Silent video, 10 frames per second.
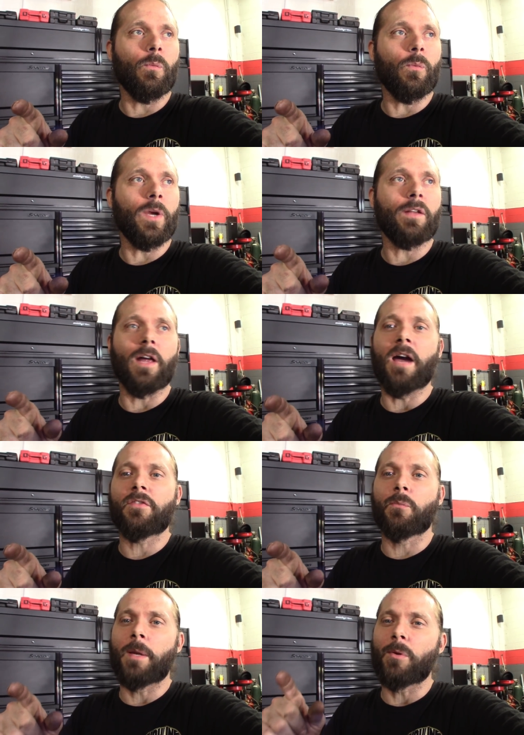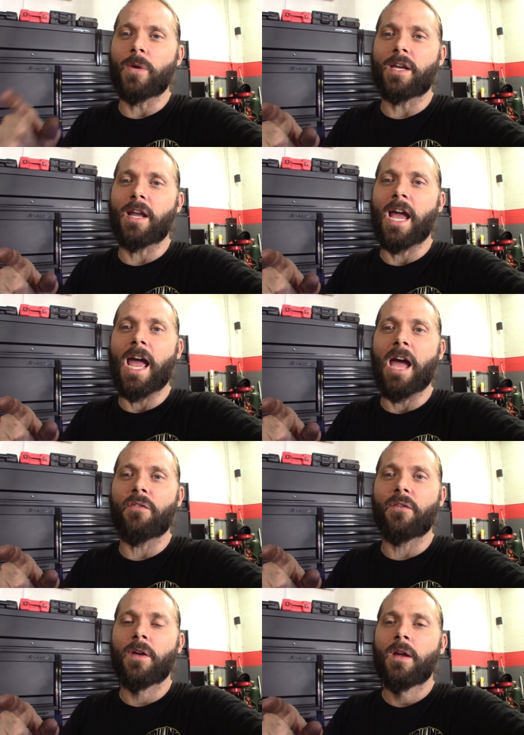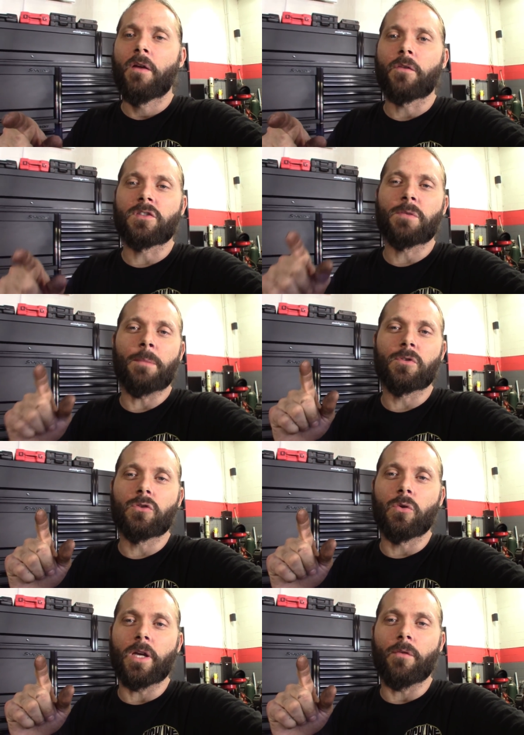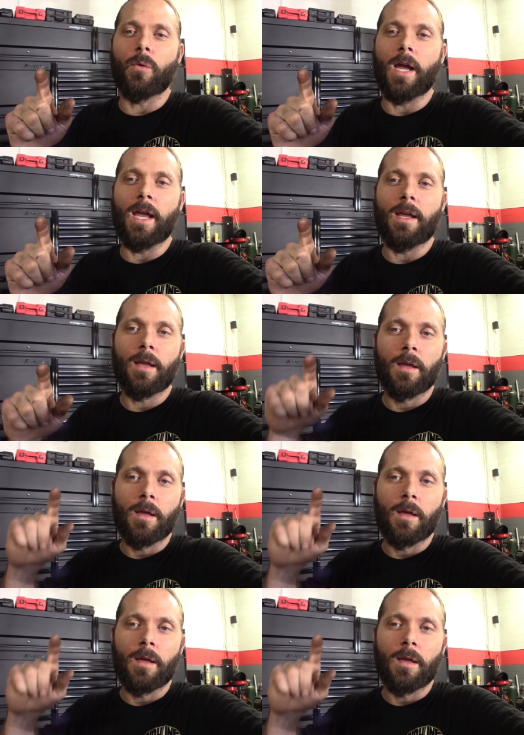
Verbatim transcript: week left, maybe week and a half for September's tool giveaway.